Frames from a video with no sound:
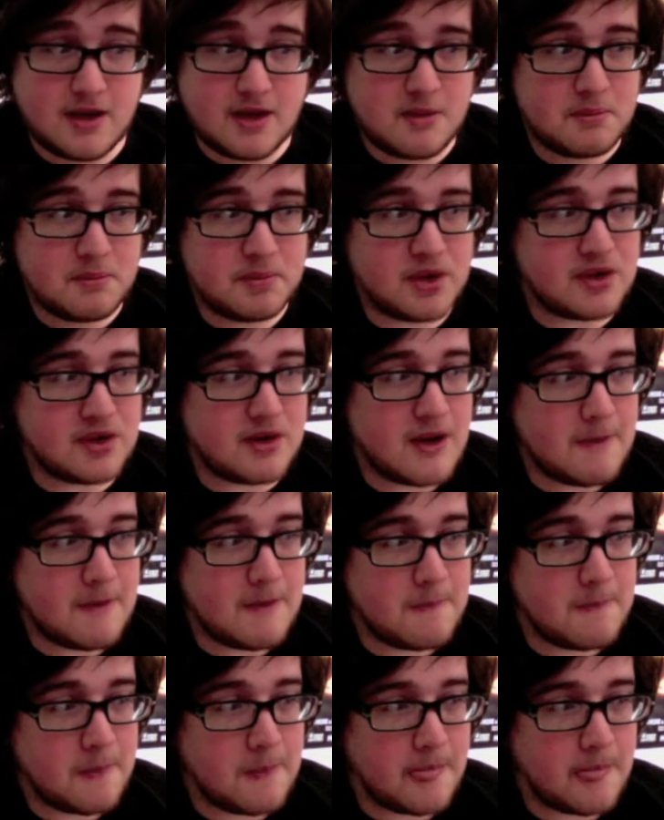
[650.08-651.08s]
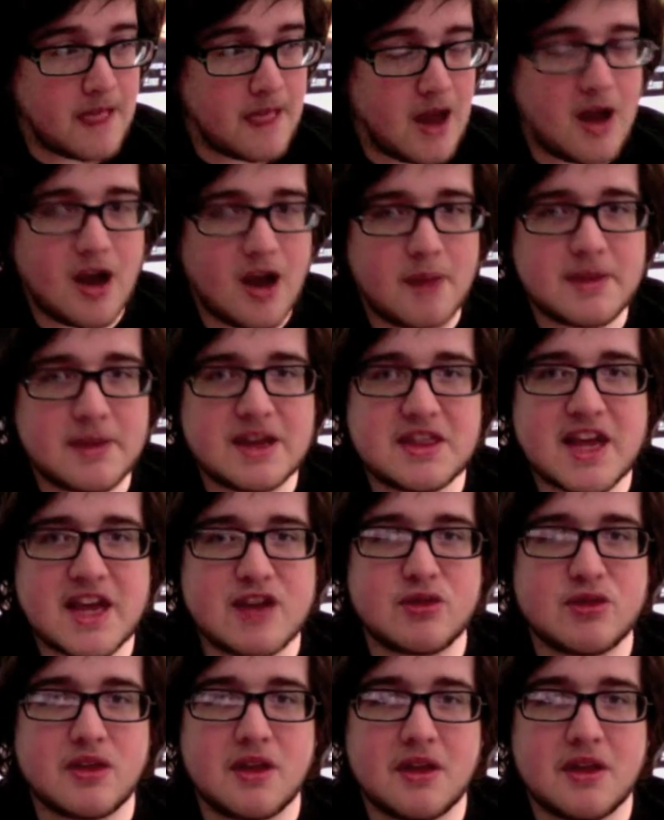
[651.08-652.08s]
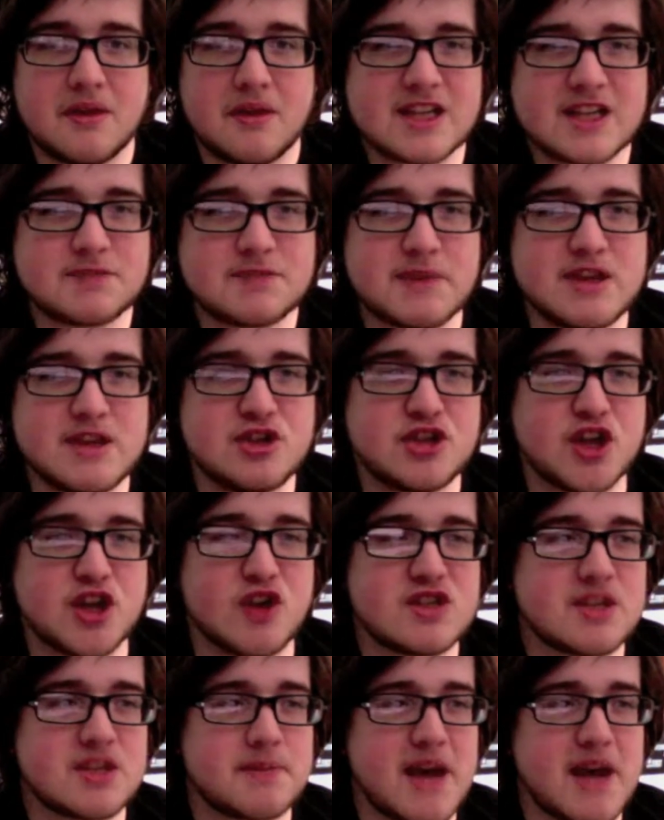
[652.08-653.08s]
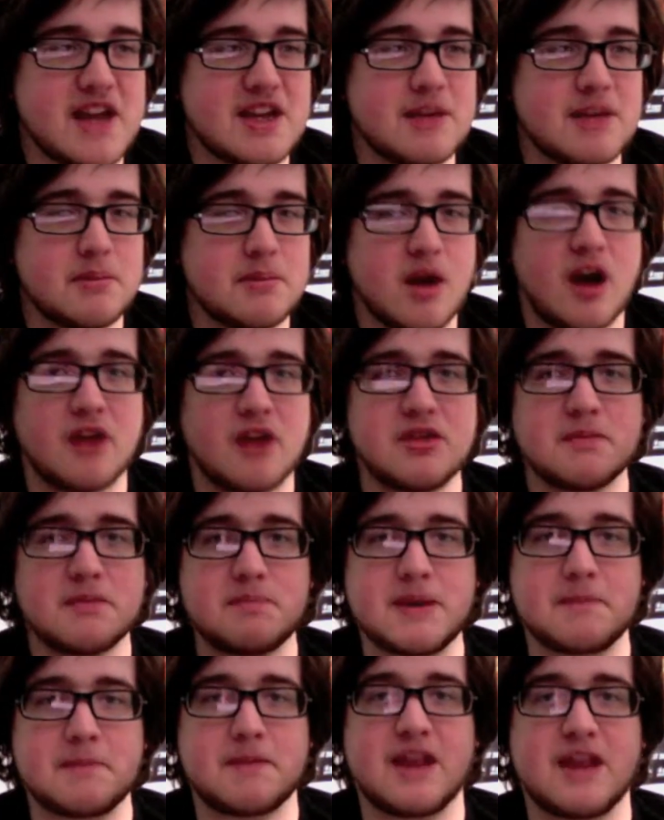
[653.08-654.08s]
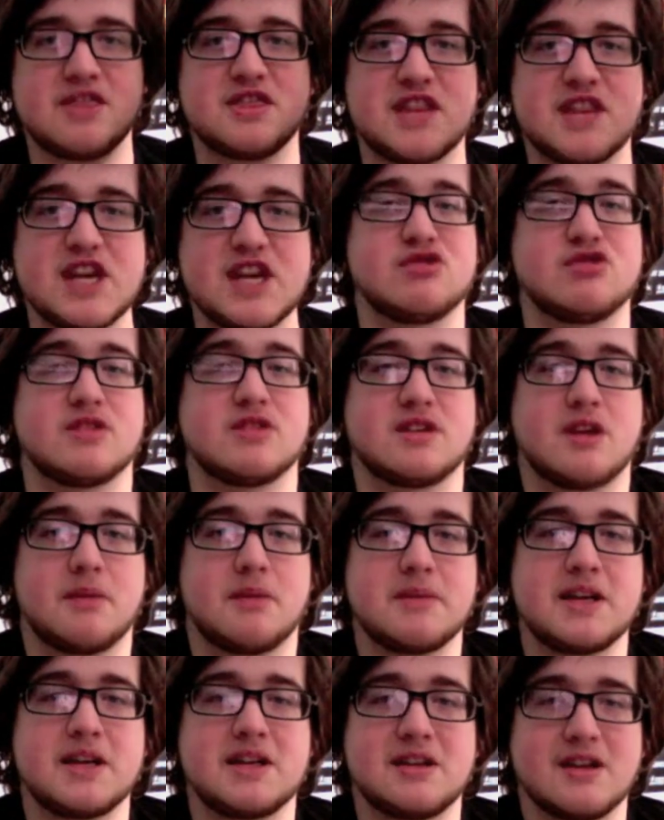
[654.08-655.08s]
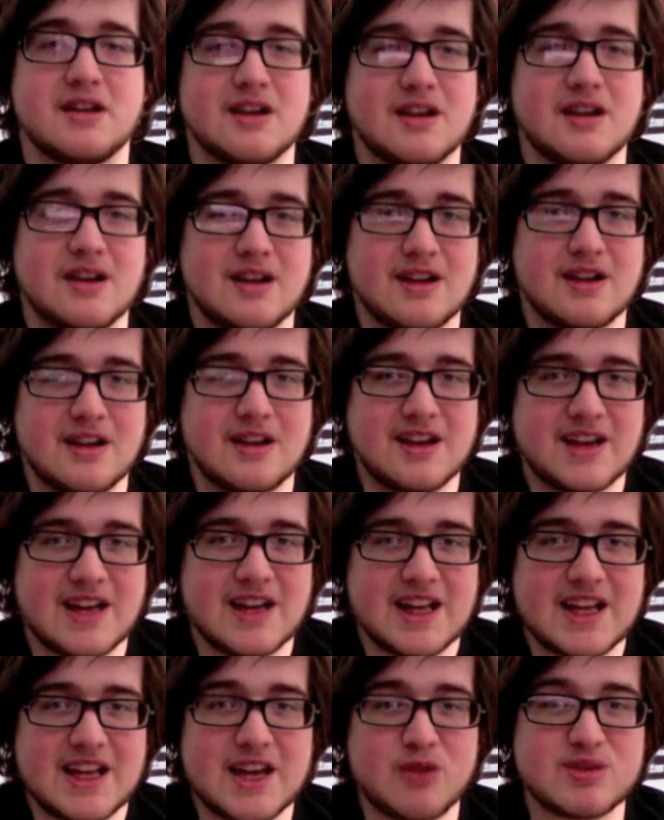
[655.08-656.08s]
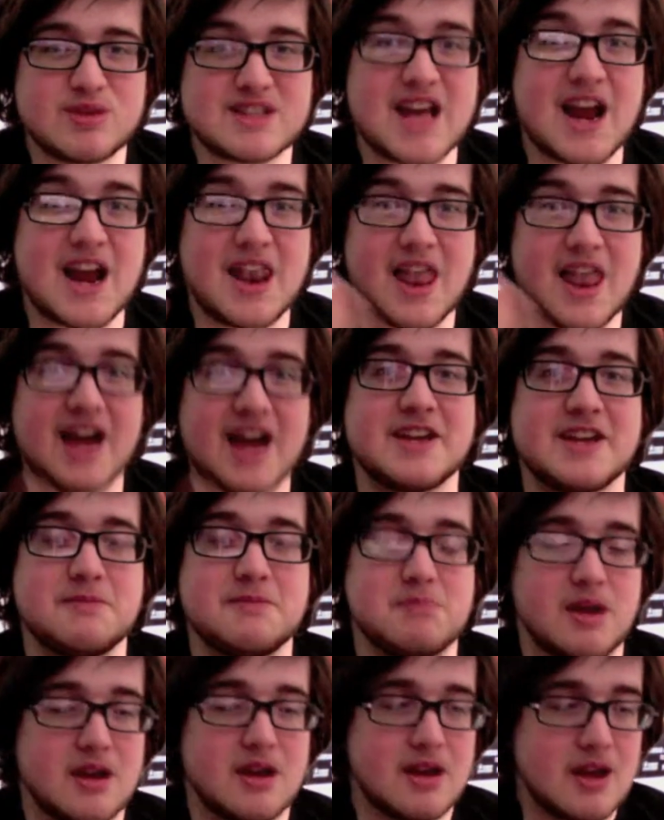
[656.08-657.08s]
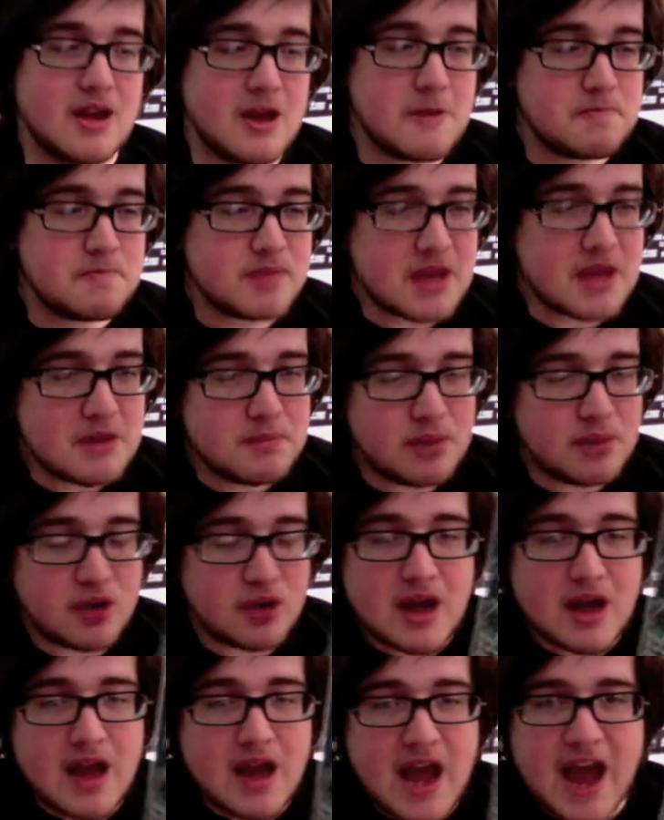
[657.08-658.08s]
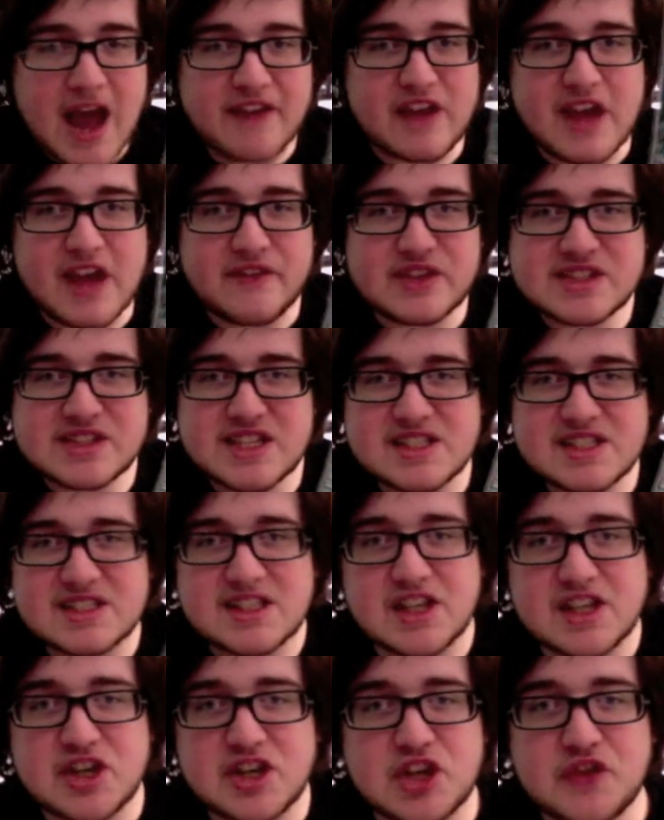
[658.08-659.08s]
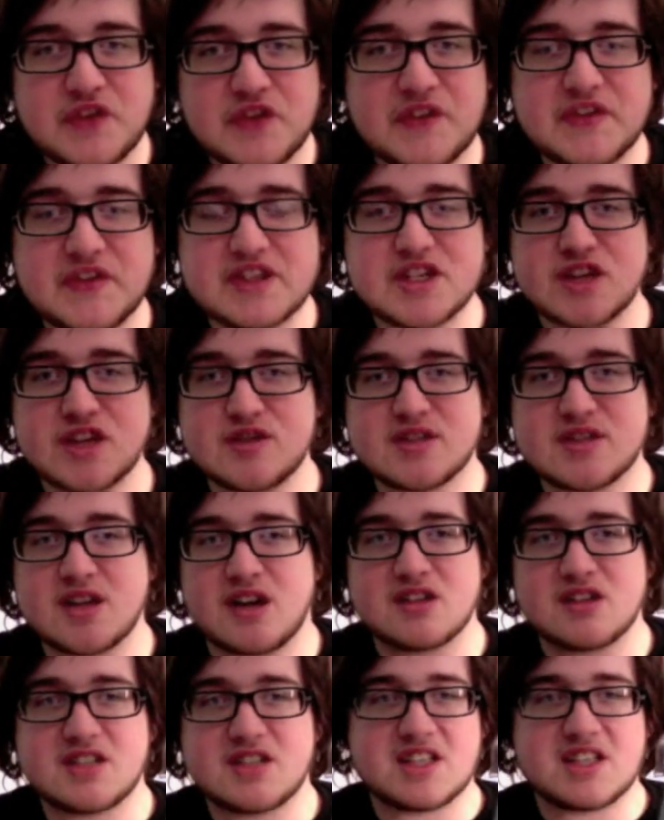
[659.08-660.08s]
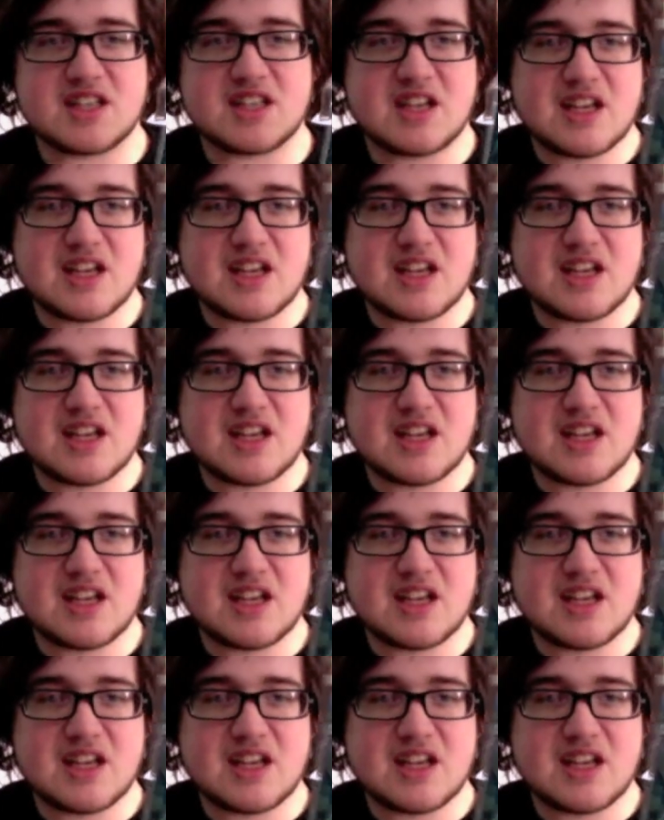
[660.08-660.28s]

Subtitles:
But I mean, there's been jokes about him on Big Bang Theory. I mean, he was that lame. But ever since the New 52 started,